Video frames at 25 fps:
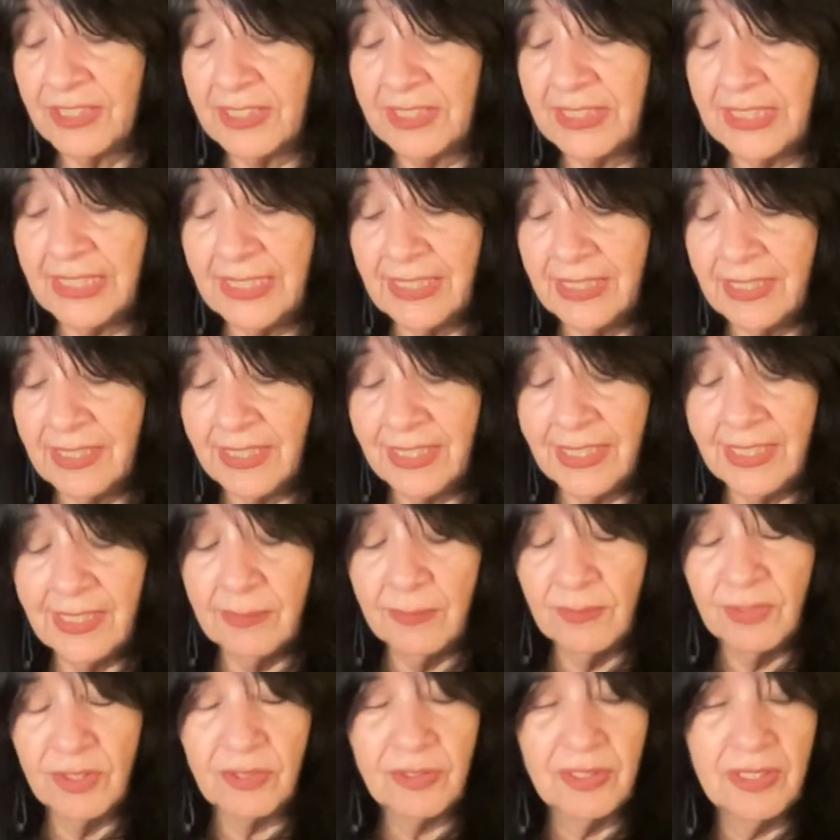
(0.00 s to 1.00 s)
a day to
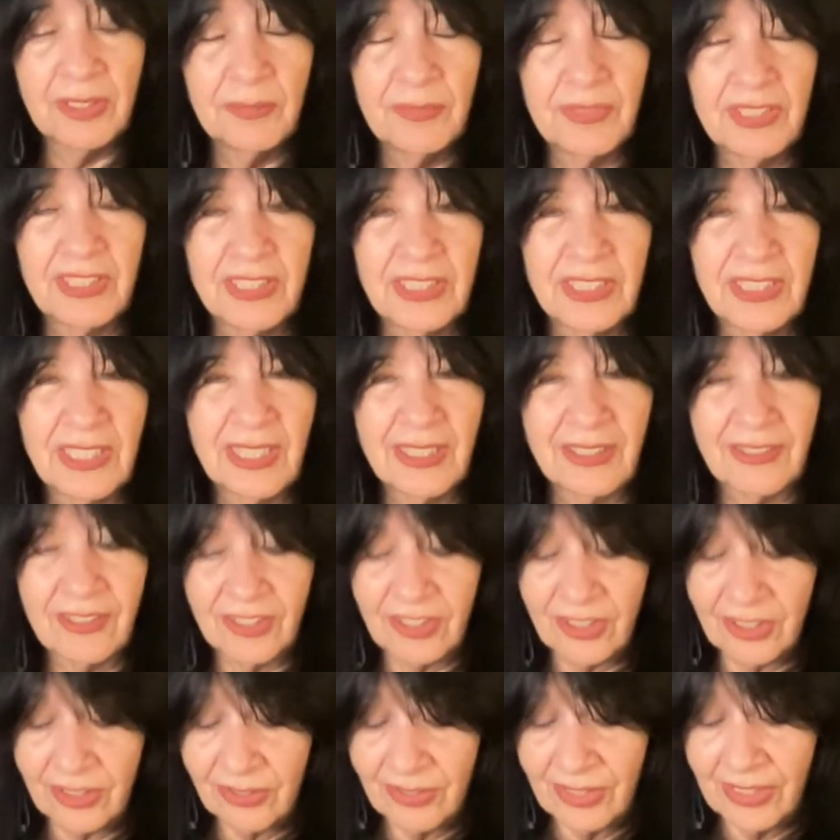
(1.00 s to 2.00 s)
keep dreams stuck
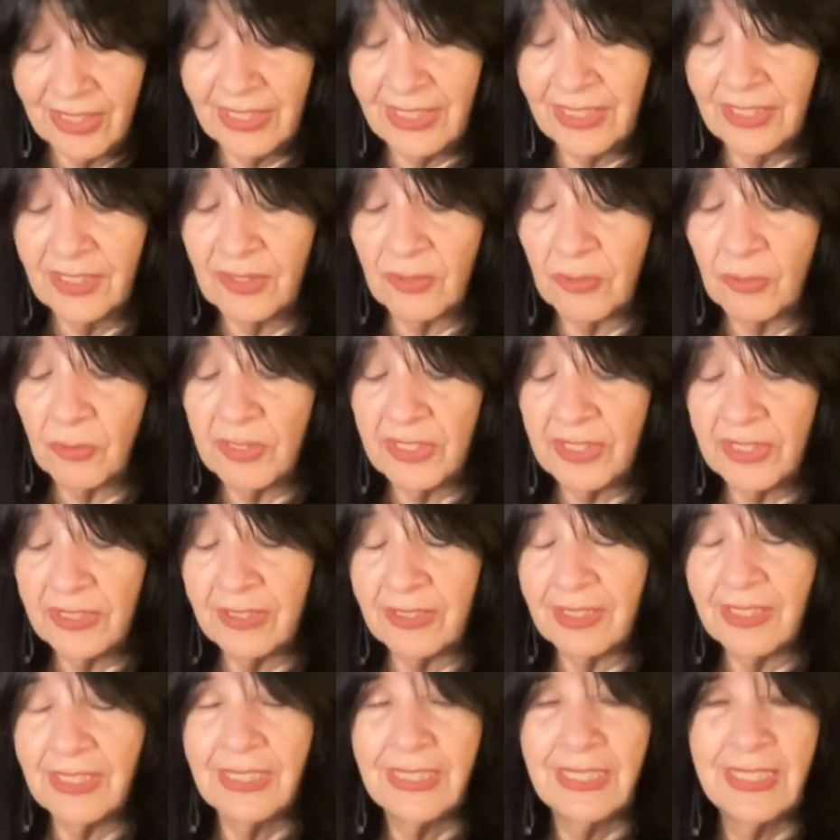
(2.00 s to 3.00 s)
turning in the
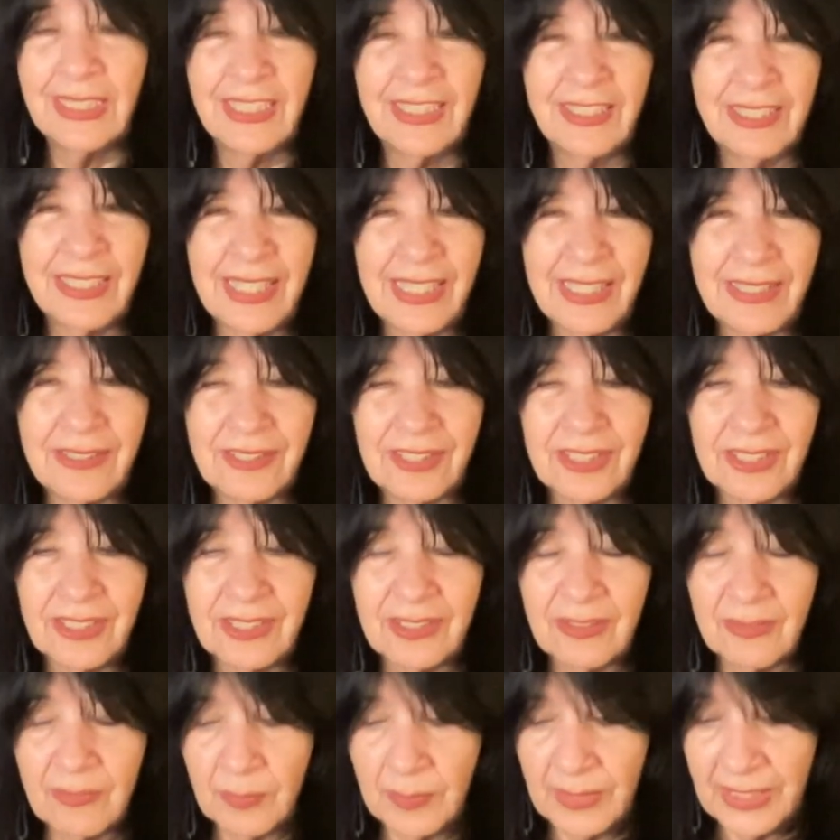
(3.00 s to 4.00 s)
wheel in the
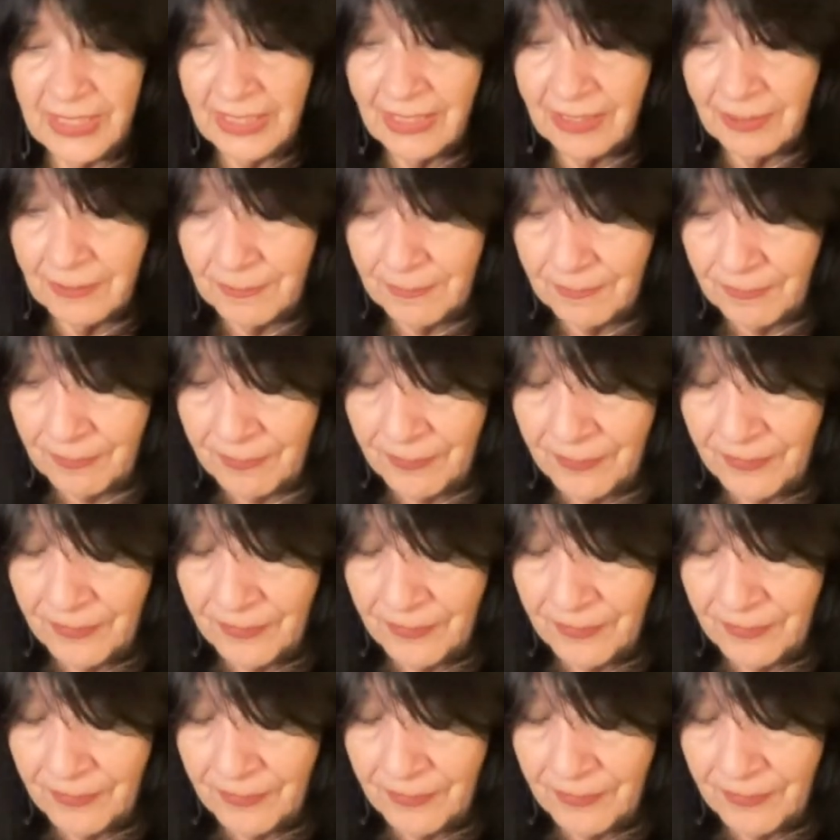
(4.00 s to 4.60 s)
houses of money.